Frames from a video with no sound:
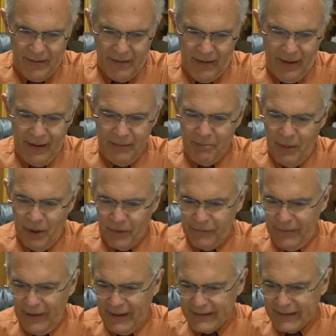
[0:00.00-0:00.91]
I, matter
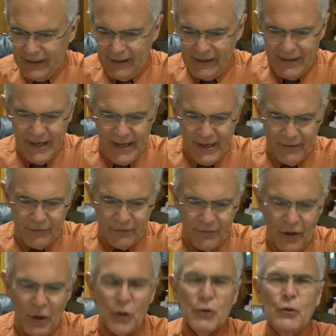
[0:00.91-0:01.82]
of fact, I have
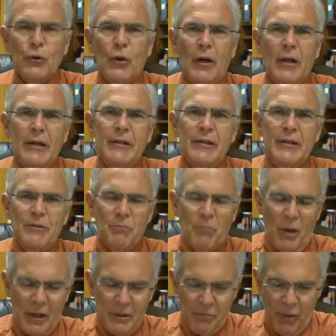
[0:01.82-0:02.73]
underlined in
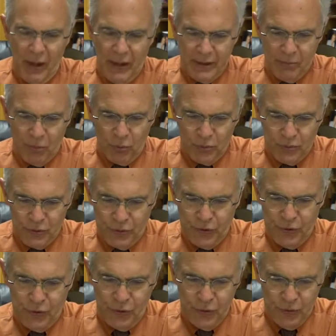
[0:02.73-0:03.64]
my Bible,
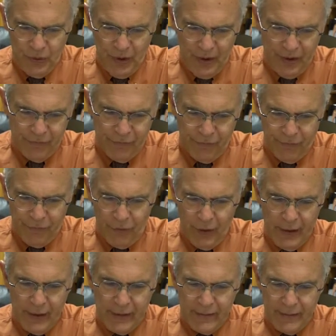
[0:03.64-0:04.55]
do not
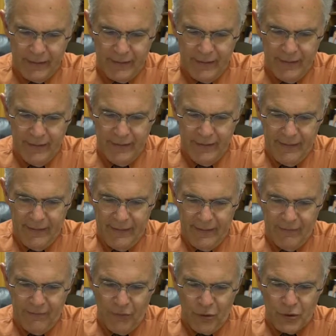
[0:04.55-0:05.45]
fret.
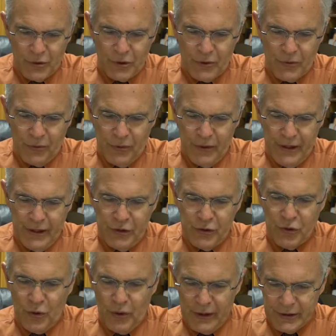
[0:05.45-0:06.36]
Verse 3,
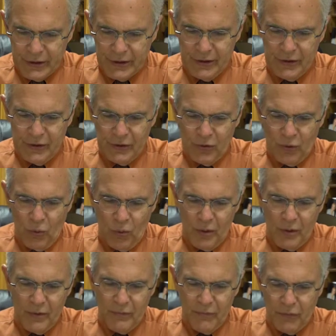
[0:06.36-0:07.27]
trust in the
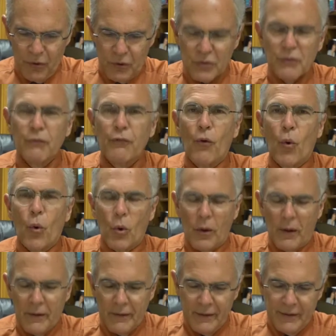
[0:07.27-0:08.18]
Lord. Verse
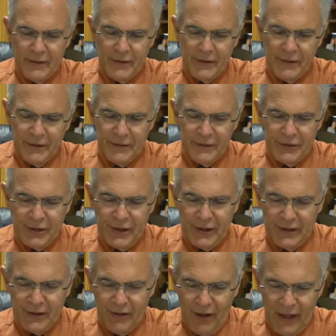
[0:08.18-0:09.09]
4,
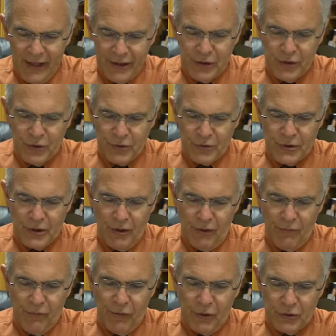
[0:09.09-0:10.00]
delight
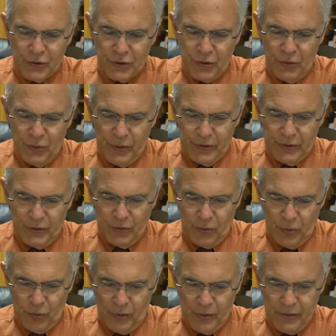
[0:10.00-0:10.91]
yourself also in the
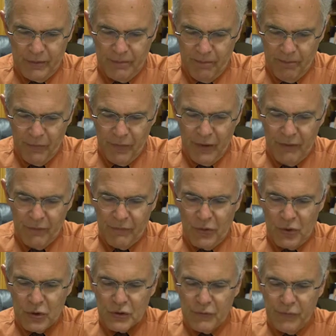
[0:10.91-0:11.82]
Lord.
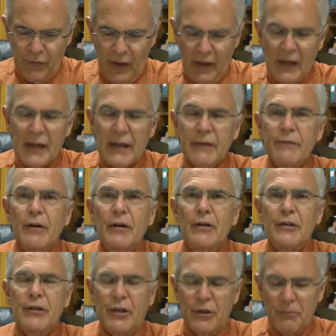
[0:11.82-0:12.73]
Verse 5,
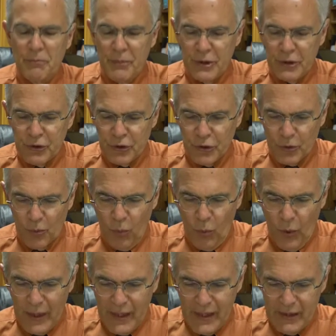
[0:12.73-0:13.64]
commit your
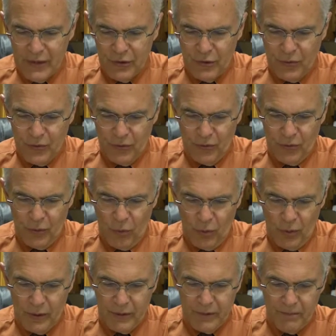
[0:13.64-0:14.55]
way to the
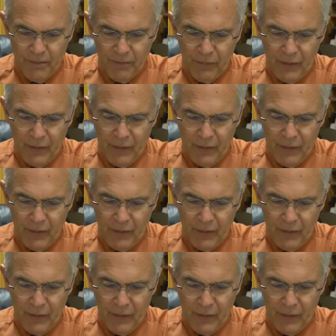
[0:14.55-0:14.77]
Lord.